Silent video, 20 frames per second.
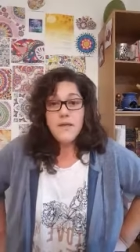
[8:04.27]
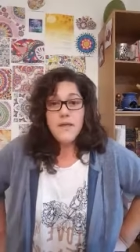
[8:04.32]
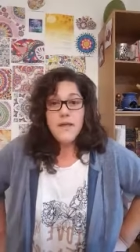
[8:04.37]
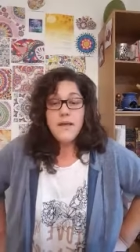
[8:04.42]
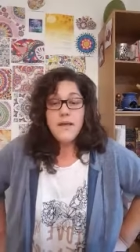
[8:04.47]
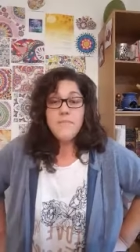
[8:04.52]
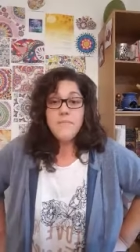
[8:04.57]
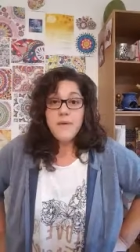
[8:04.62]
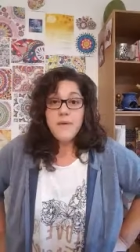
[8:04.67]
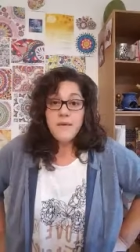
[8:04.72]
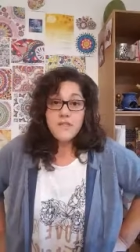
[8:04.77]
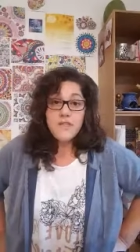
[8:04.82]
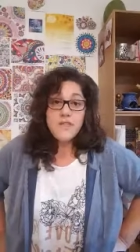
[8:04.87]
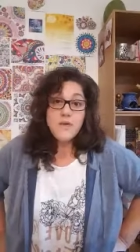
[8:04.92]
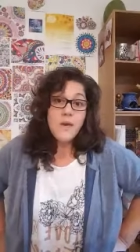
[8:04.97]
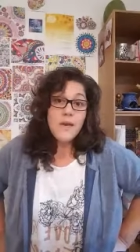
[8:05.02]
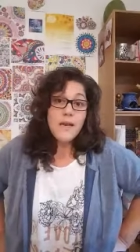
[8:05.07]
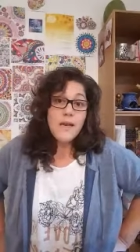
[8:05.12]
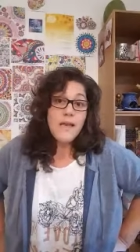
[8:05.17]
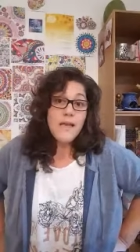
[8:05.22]
It means
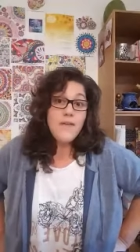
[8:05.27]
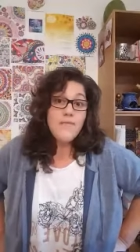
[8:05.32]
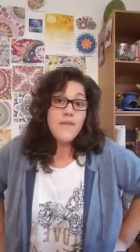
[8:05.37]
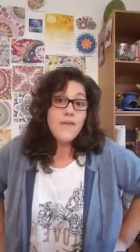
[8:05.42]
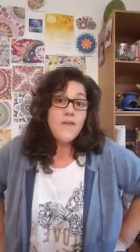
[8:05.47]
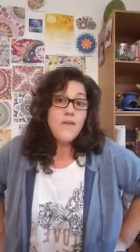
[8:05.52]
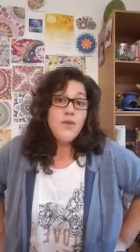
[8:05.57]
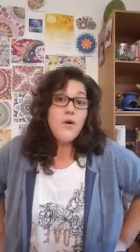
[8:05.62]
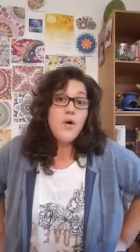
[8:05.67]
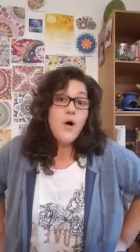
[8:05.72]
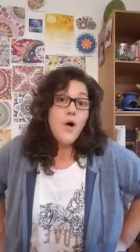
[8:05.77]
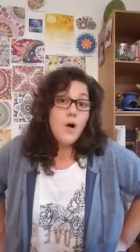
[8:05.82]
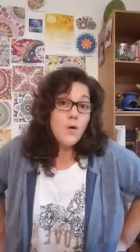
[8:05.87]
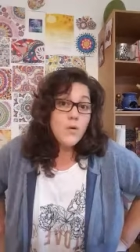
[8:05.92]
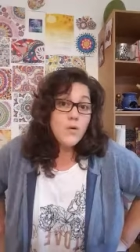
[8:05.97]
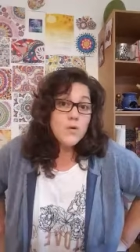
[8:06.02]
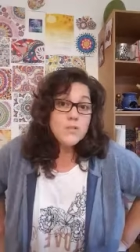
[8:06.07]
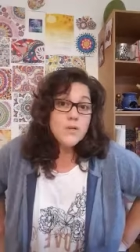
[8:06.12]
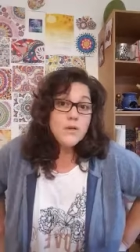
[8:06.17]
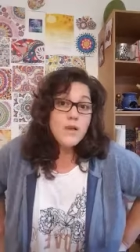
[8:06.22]
you are leaving your
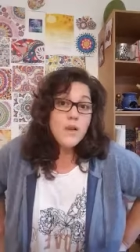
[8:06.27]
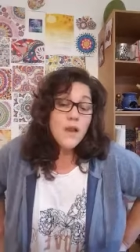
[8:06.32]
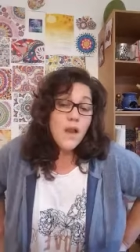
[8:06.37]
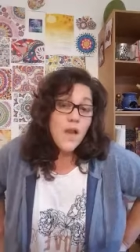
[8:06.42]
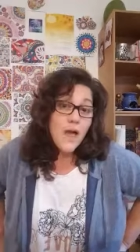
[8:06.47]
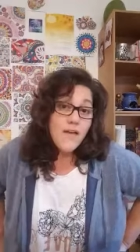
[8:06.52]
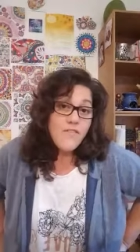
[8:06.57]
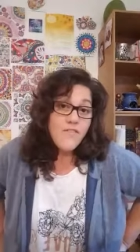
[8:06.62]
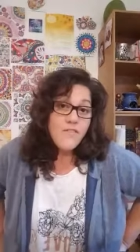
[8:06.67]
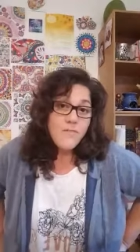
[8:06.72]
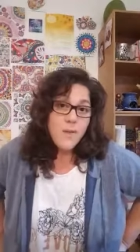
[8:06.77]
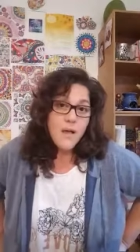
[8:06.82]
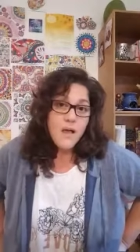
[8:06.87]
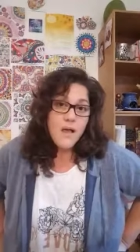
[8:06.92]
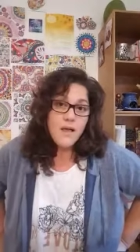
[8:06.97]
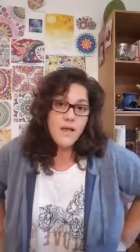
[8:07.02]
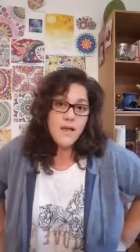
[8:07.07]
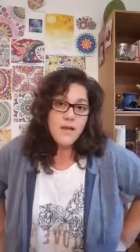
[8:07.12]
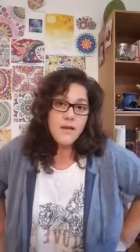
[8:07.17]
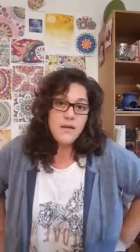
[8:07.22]
old life
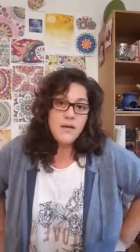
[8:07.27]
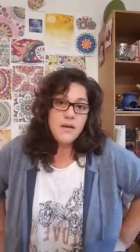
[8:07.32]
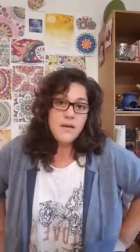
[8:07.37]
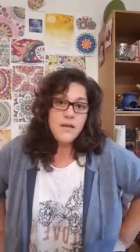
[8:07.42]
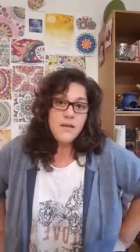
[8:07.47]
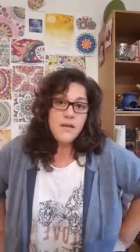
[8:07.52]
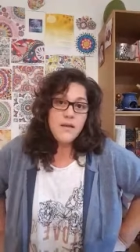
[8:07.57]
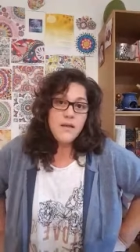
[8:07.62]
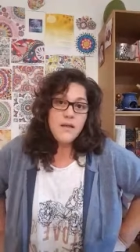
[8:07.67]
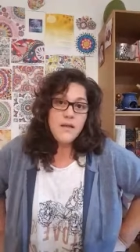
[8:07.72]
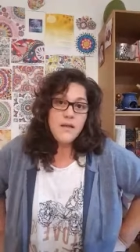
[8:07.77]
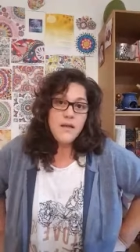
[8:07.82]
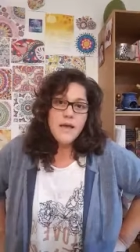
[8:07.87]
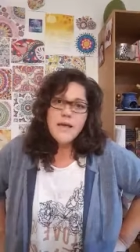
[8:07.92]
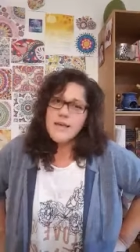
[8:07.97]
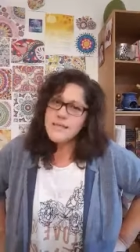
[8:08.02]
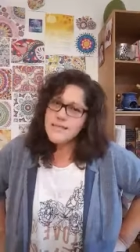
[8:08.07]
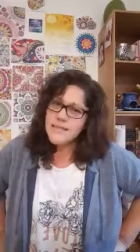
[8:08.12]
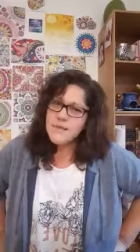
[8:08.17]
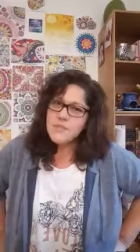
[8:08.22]
behind.
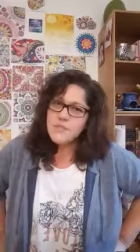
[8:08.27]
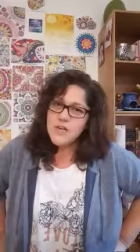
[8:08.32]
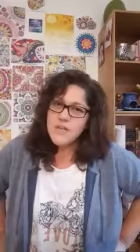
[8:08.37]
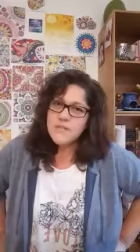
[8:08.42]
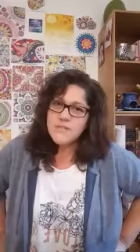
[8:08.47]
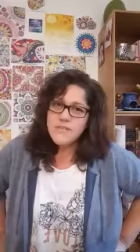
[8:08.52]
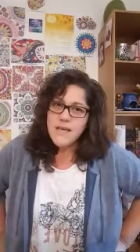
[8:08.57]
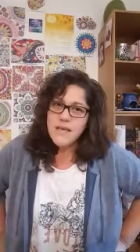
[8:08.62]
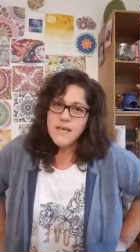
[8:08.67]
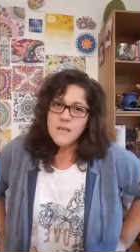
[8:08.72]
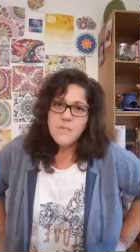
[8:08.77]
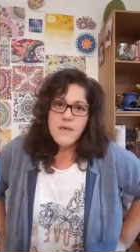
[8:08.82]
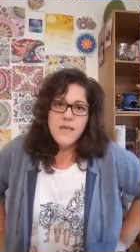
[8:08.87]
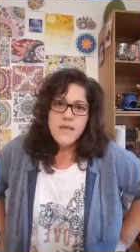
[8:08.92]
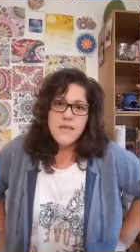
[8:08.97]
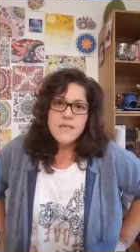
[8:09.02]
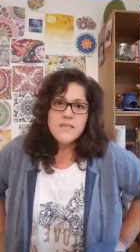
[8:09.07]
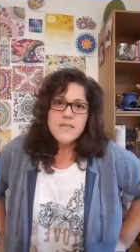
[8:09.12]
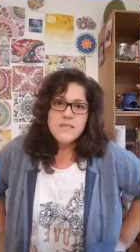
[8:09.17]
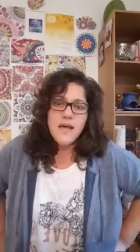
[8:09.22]
And sometimes that can
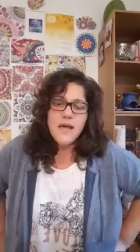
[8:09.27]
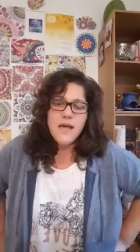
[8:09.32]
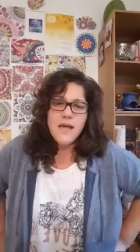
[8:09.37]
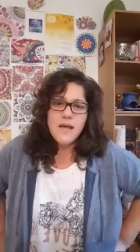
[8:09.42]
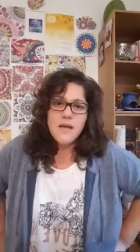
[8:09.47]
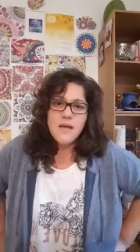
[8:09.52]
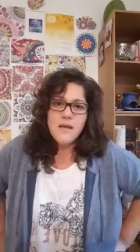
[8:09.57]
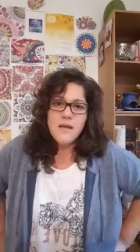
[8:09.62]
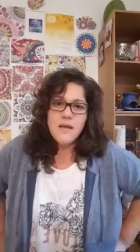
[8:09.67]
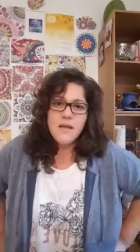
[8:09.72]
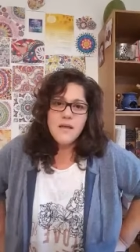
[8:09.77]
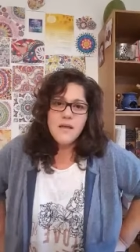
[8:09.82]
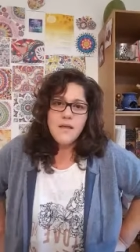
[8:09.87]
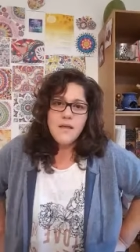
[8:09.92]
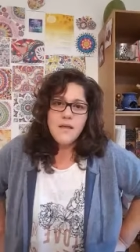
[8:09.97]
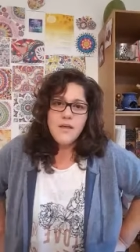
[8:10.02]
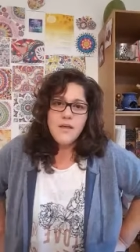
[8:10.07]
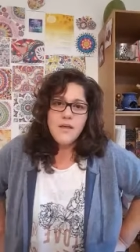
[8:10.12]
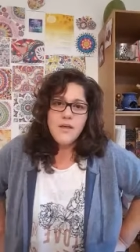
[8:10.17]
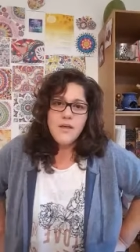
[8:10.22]
make you sad.
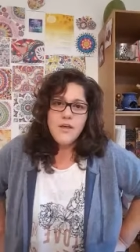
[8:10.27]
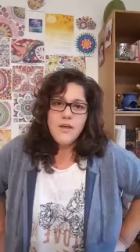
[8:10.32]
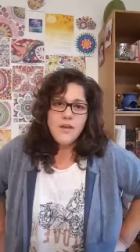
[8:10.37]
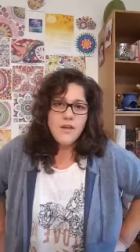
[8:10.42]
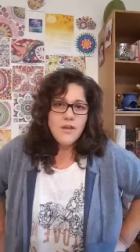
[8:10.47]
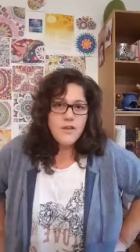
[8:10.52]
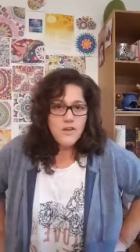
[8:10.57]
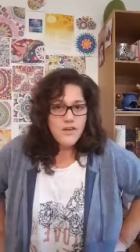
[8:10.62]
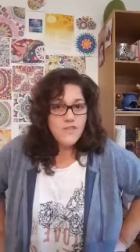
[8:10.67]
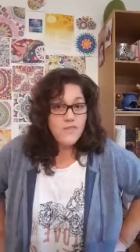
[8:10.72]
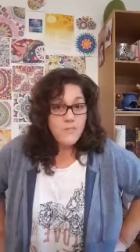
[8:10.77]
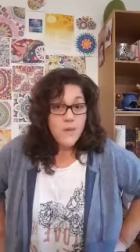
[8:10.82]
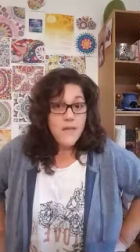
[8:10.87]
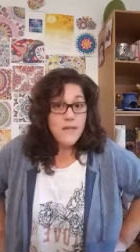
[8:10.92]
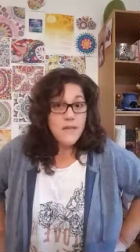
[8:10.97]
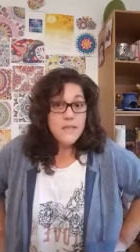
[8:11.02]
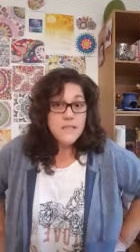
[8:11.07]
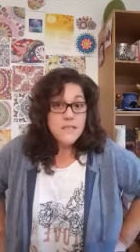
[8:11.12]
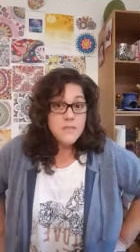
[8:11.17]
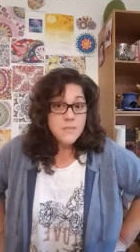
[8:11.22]
You know, you've
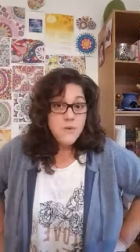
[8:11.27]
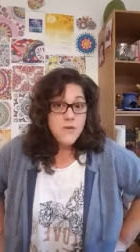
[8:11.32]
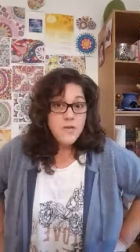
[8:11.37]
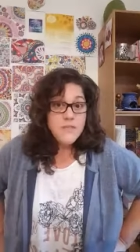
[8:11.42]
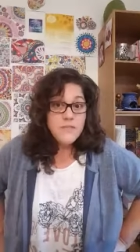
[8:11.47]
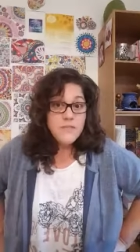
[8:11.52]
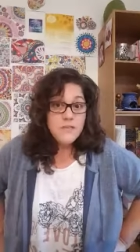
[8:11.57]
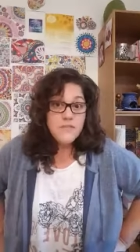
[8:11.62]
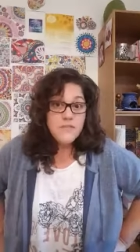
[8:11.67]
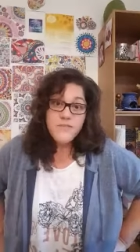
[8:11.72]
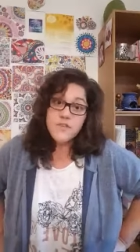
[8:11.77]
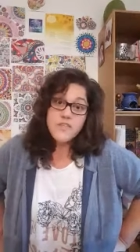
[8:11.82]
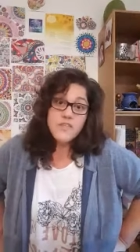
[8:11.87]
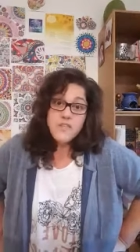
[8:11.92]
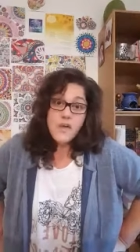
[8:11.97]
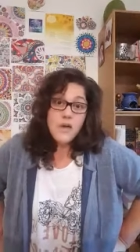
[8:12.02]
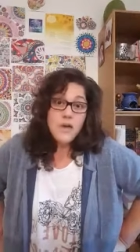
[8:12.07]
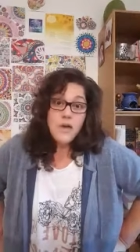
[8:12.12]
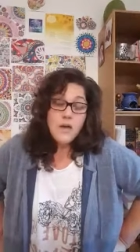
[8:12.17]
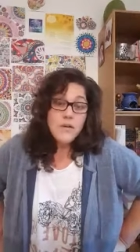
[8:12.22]
been this person for
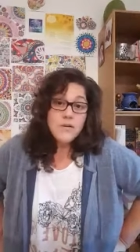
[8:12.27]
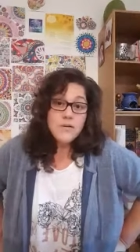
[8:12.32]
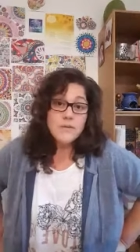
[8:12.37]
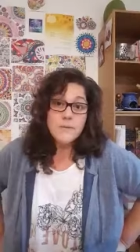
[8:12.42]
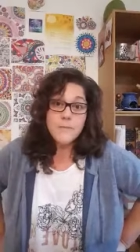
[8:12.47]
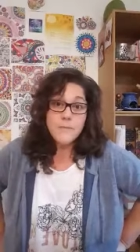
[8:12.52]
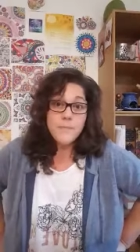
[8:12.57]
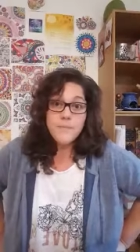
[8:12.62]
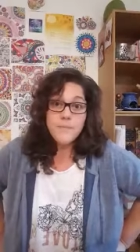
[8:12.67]
so long.